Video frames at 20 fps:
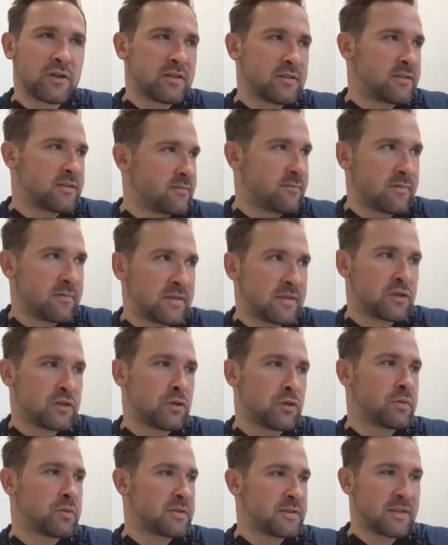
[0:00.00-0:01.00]
is
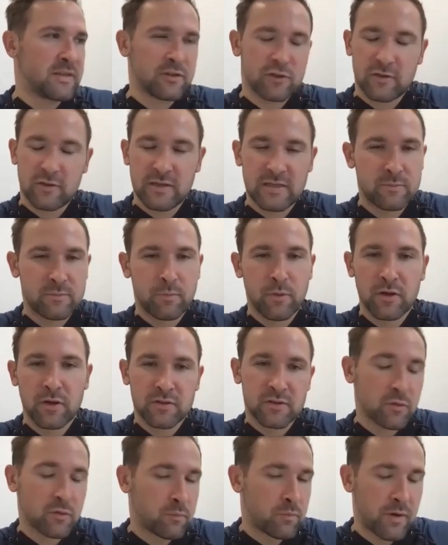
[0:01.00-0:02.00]
superstition. It's
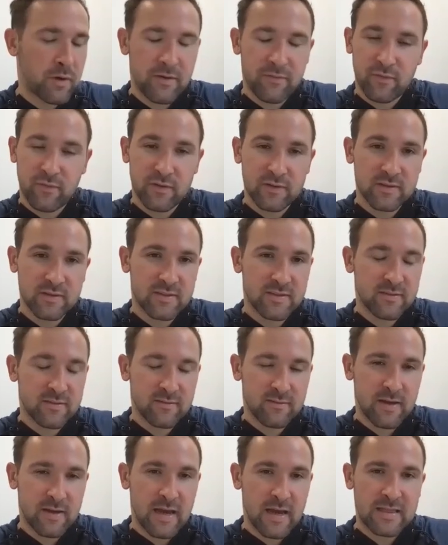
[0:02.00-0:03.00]
personal preference
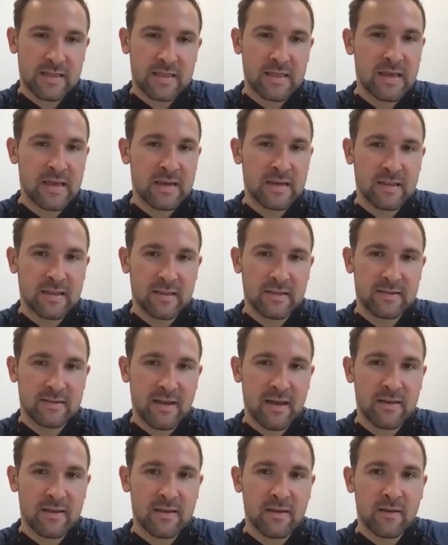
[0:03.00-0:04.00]
at the end of the
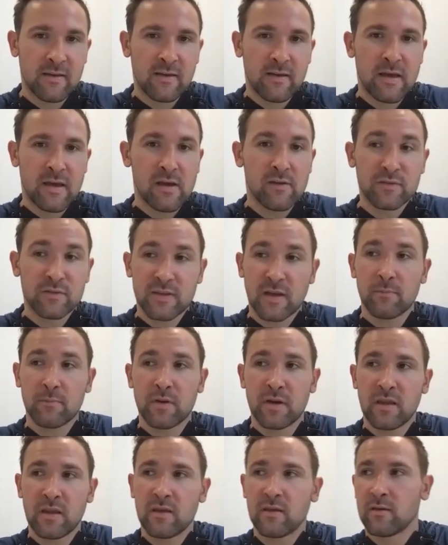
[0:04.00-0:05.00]
day. If
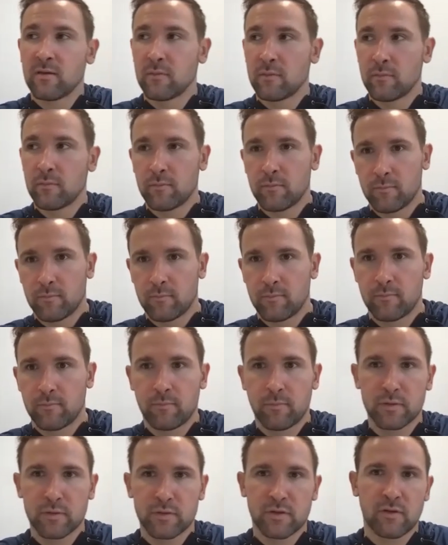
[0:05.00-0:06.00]
somebody
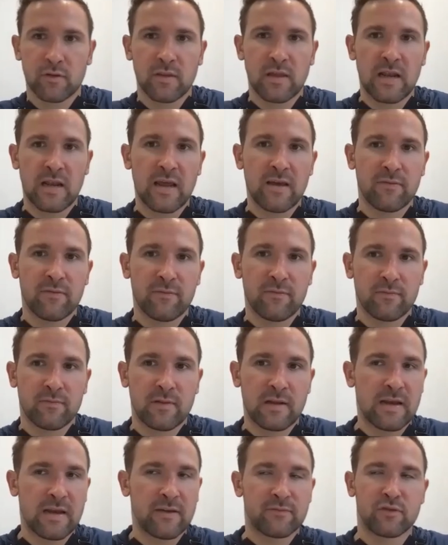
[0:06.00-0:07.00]
puts on their
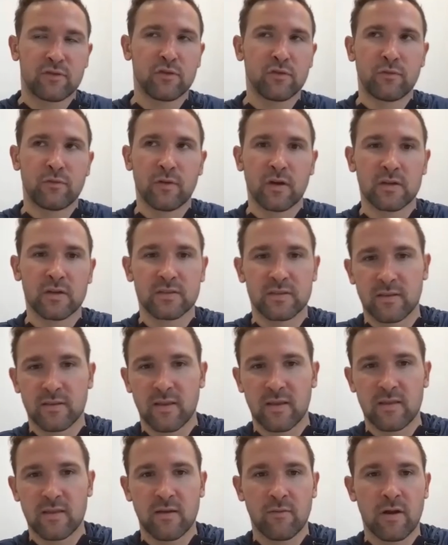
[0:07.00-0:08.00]
left shoe first and
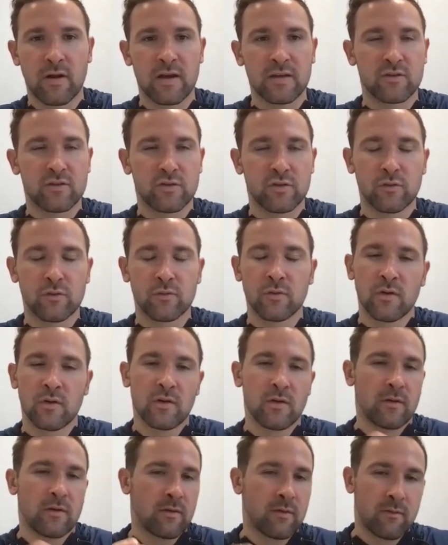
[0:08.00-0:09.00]
then their right shoe,
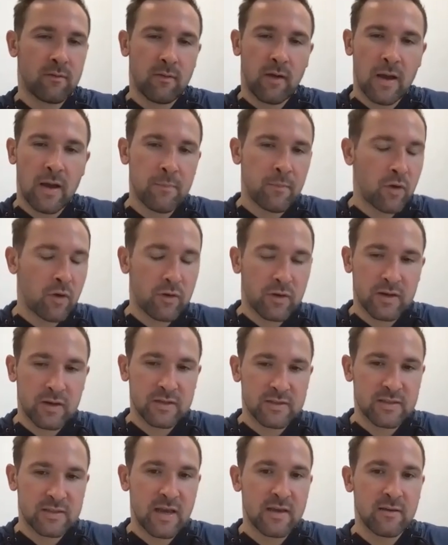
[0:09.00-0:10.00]
I'm not going
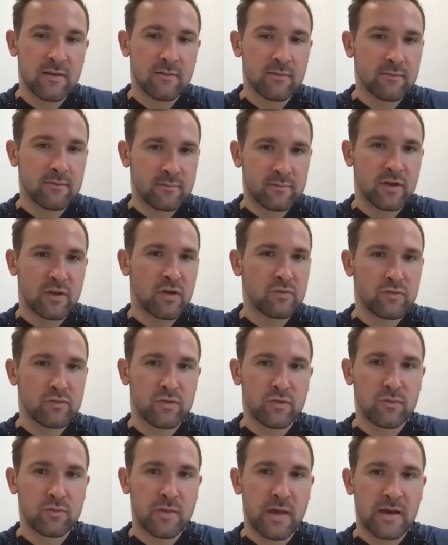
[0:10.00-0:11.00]
to say don't
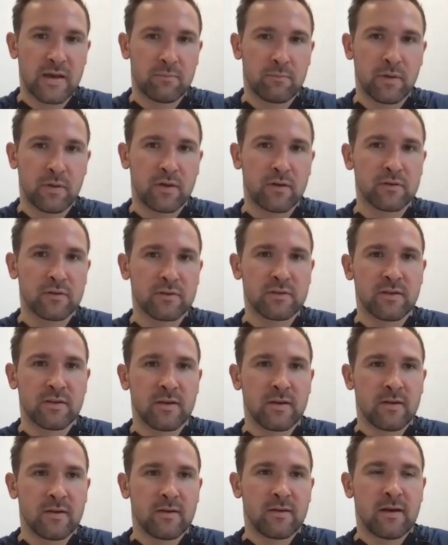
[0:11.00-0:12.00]
do that, because
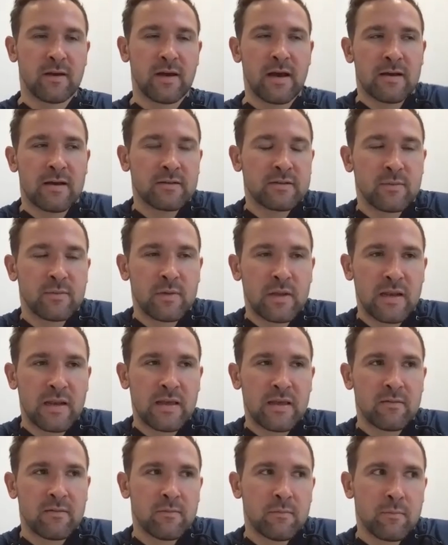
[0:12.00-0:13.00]

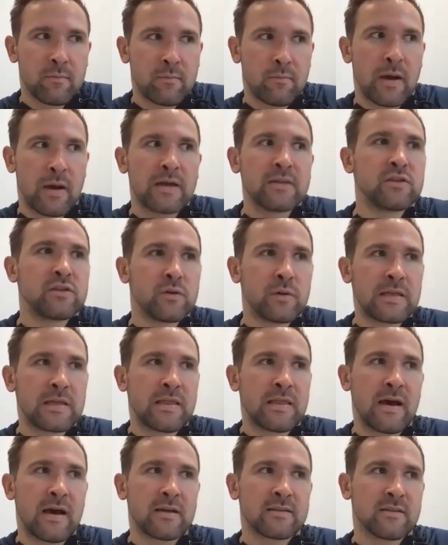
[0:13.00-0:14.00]
ultimately by doing
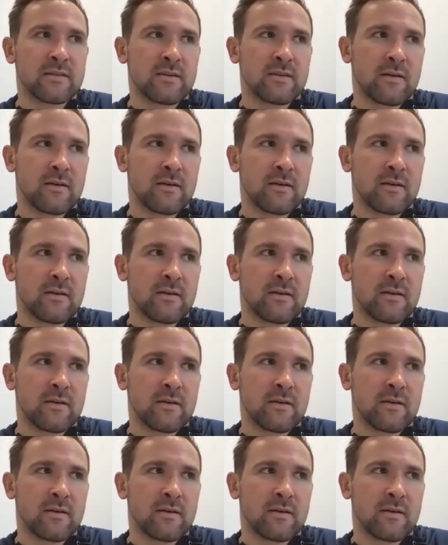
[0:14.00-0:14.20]
that,